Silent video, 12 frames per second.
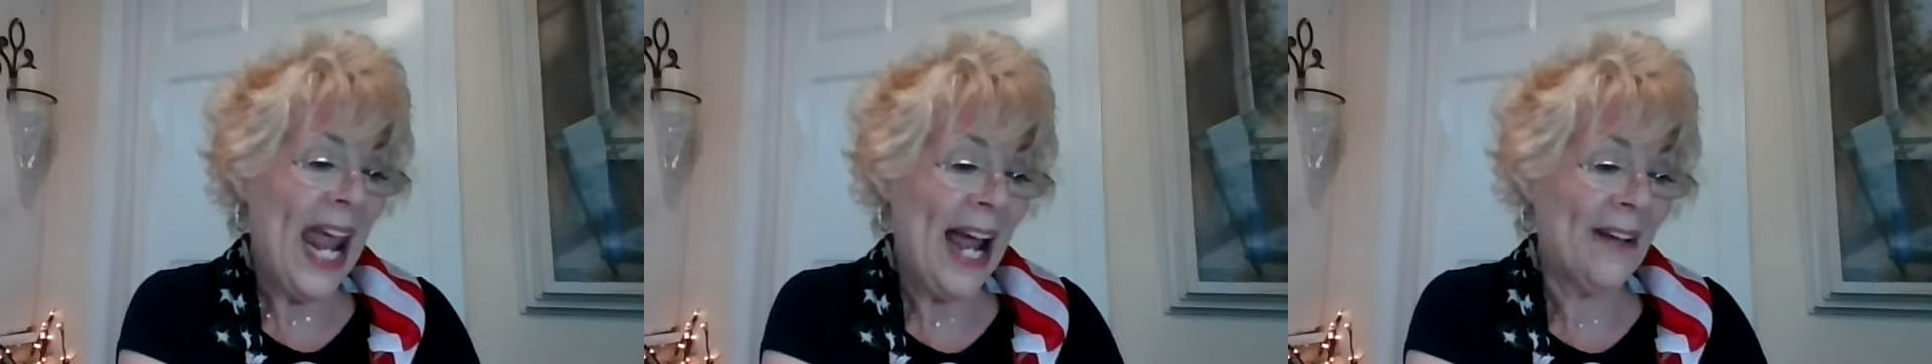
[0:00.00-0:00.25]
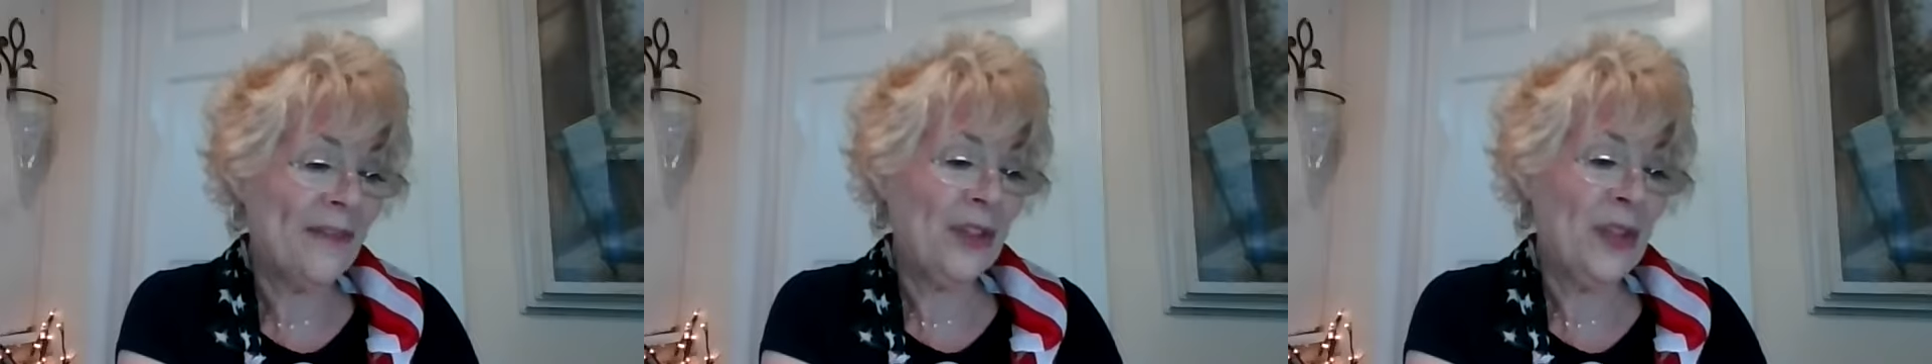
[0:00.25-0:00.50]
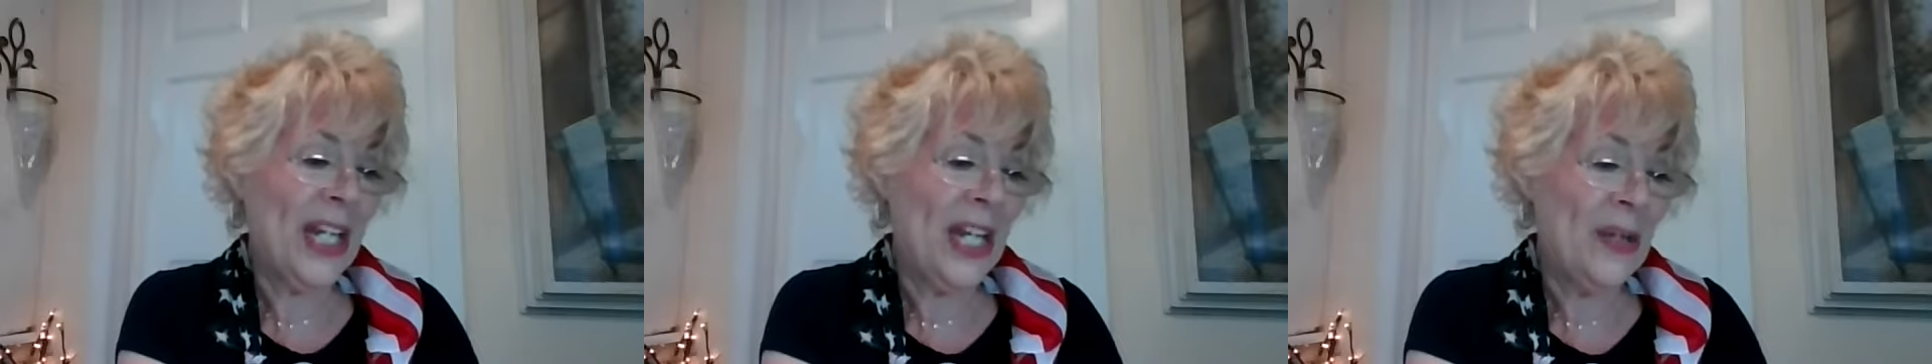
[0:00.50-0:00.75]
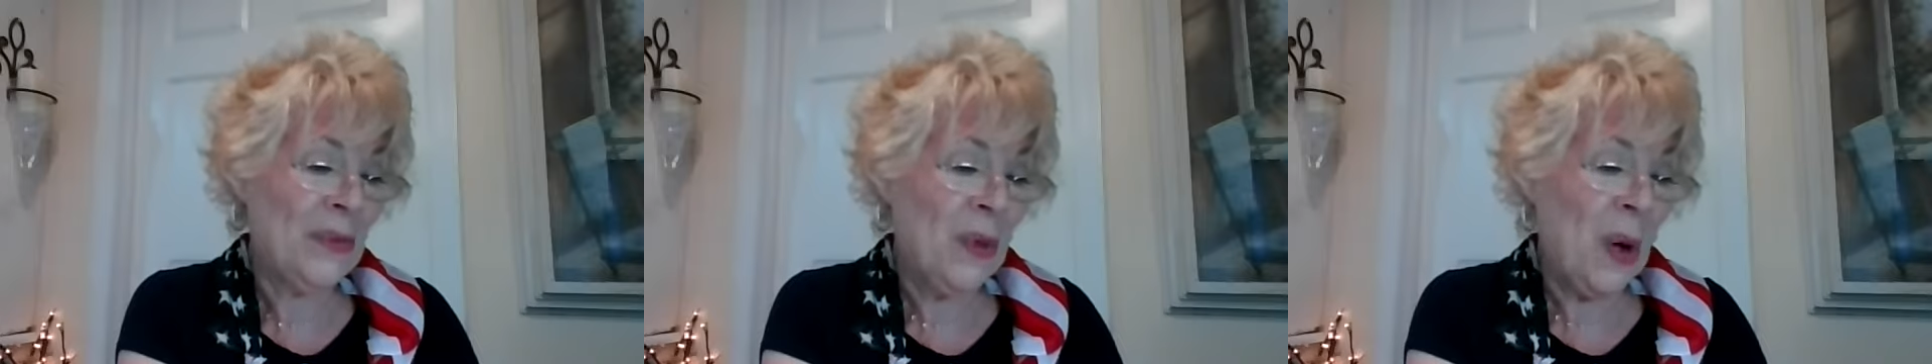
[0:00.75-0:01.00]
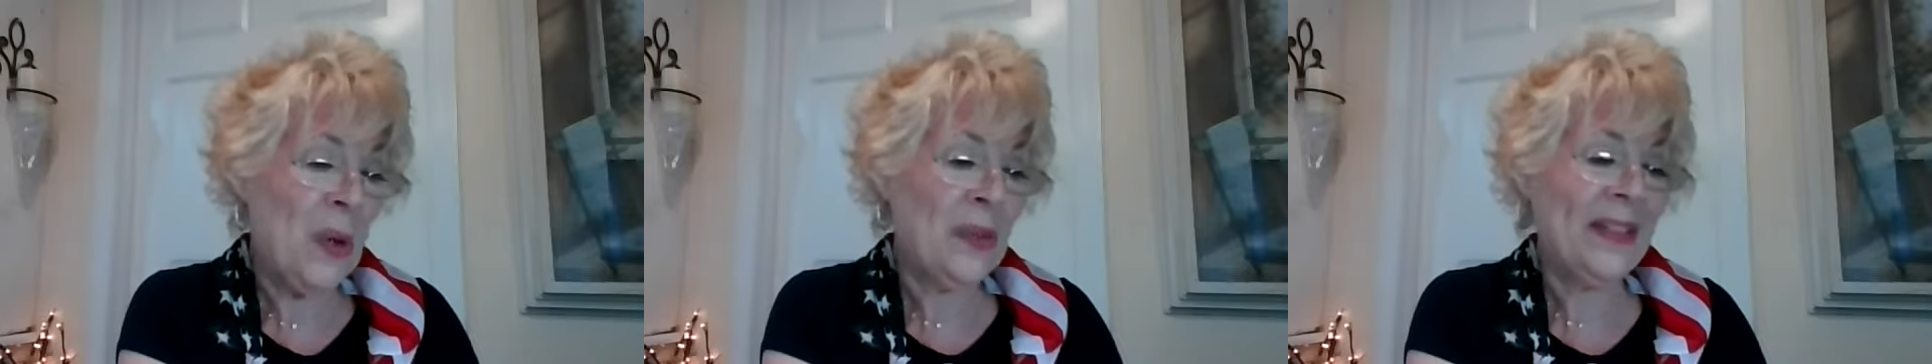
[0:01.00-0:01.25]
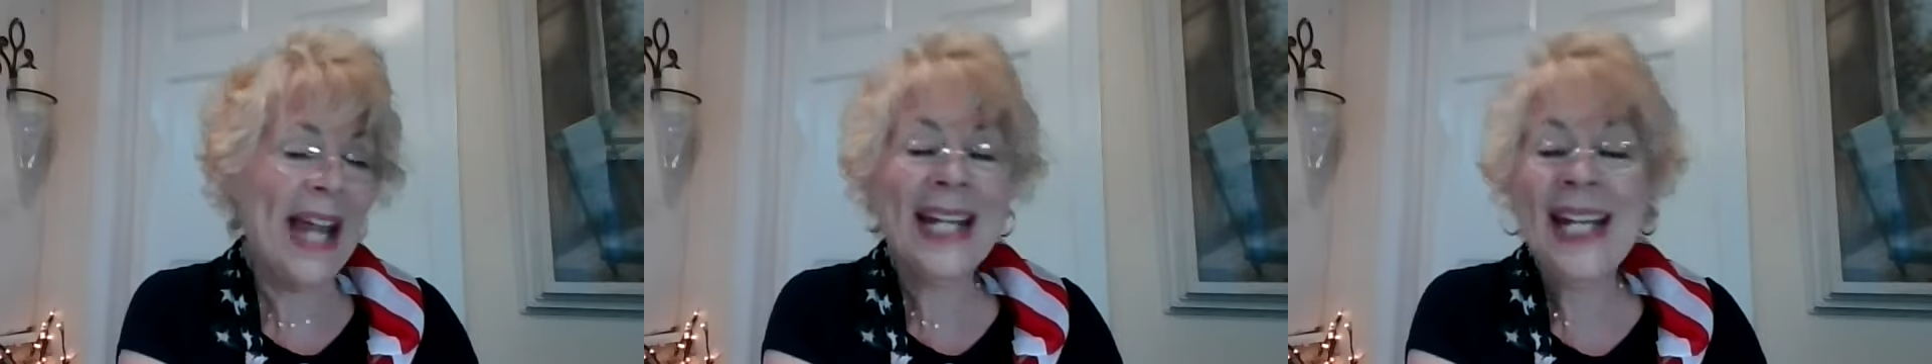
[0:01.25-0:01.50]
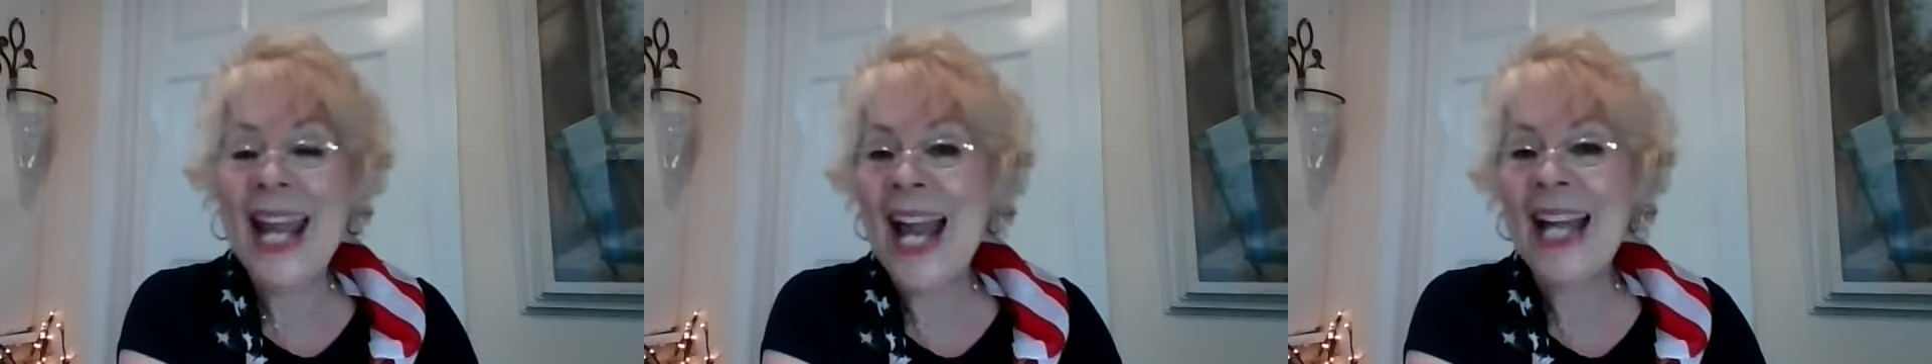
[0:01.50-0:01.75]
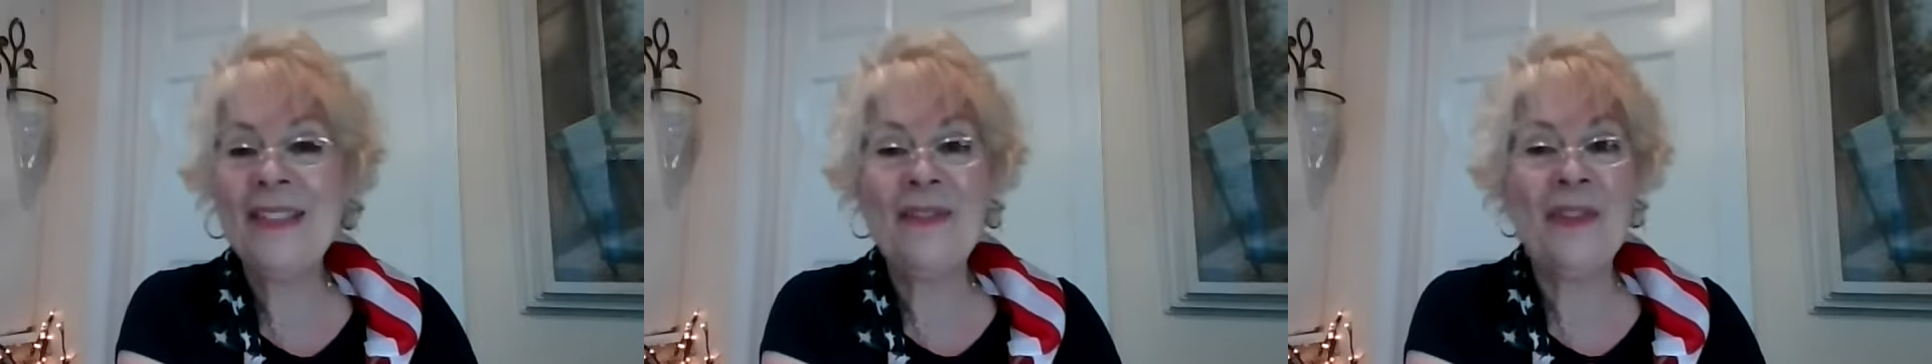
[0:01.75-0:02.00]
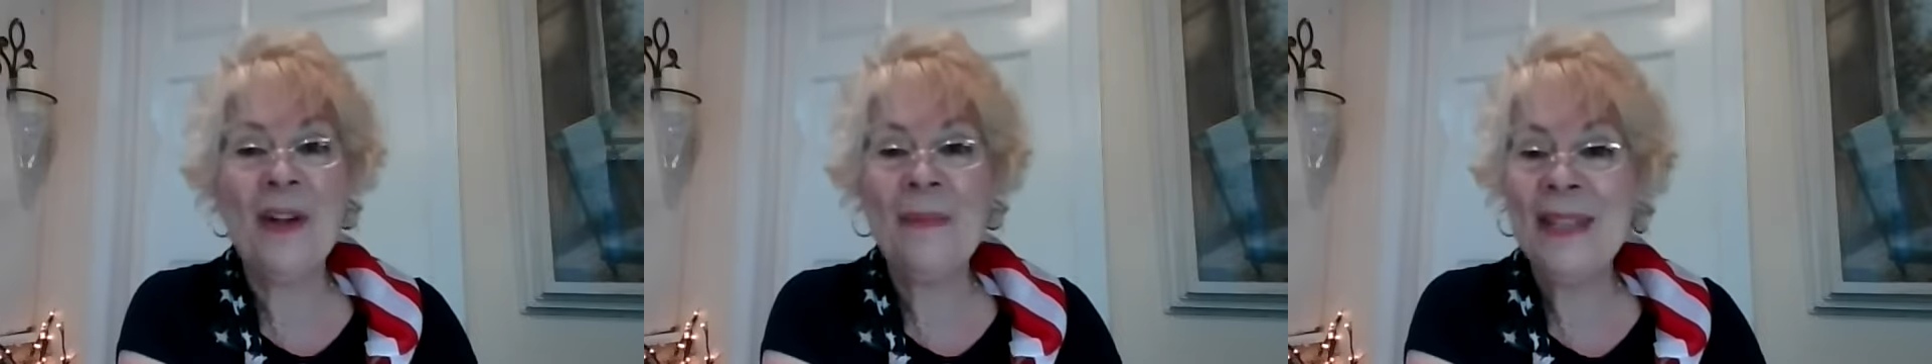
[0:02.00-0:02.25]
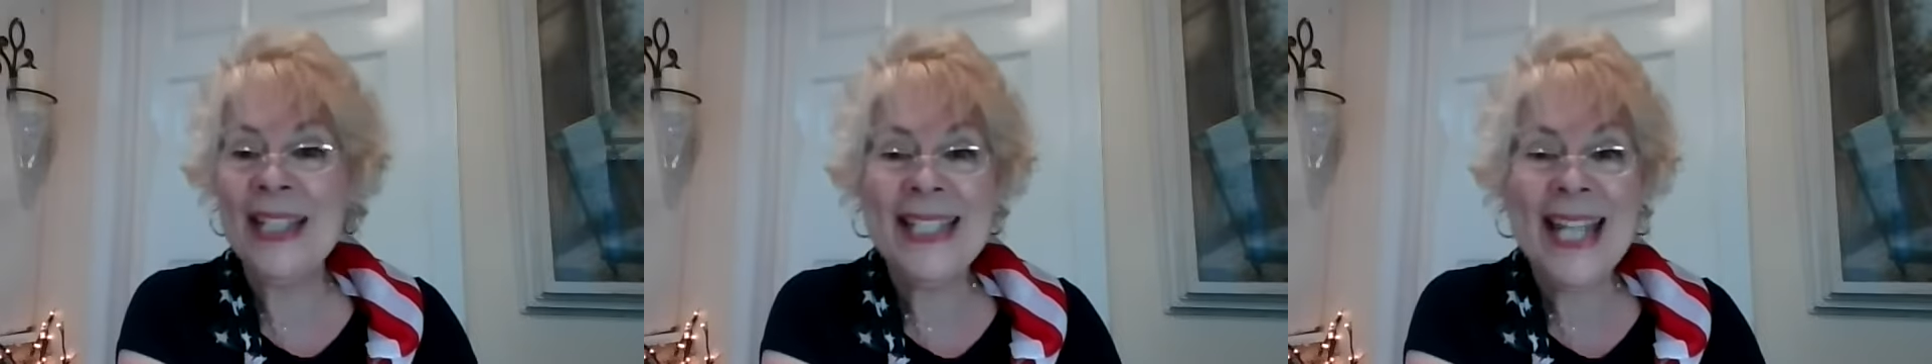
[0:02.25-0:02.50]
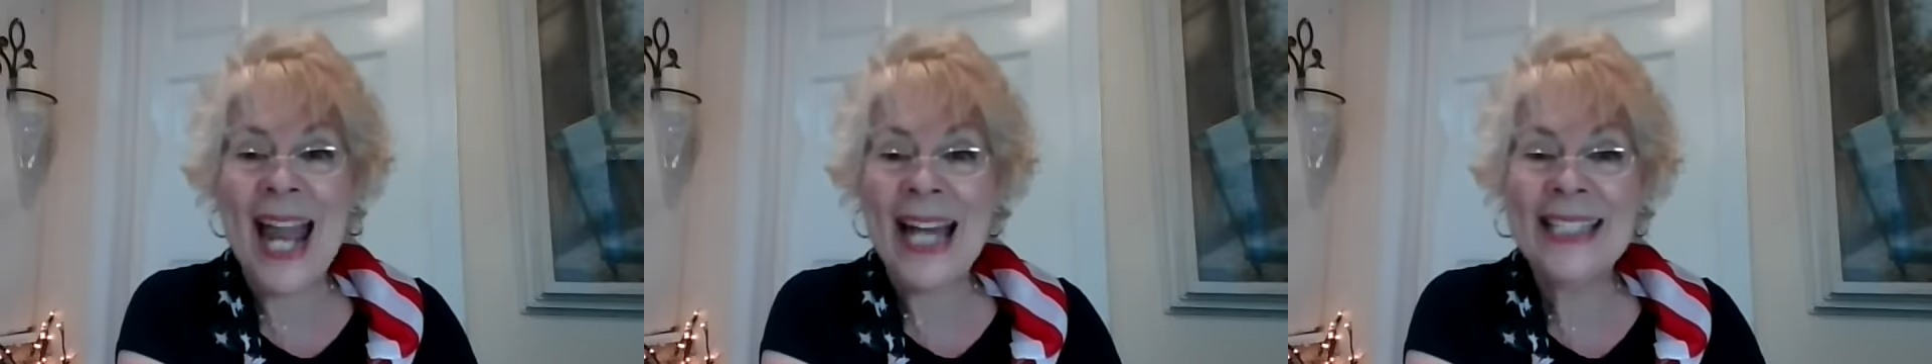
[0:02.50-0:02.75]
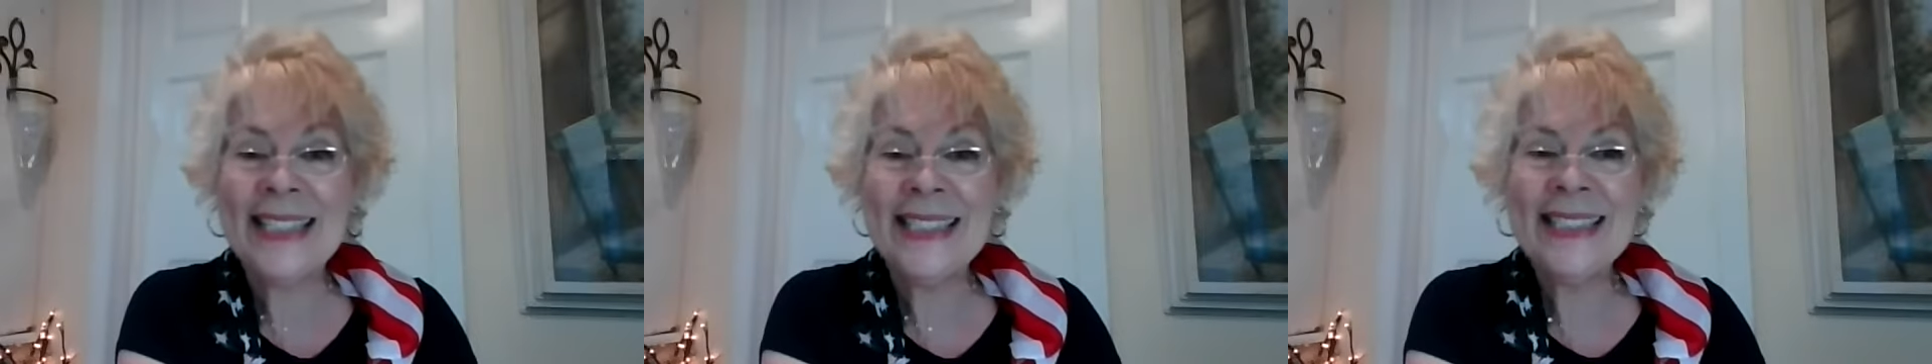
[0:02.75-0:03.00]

after he rose again from the dead.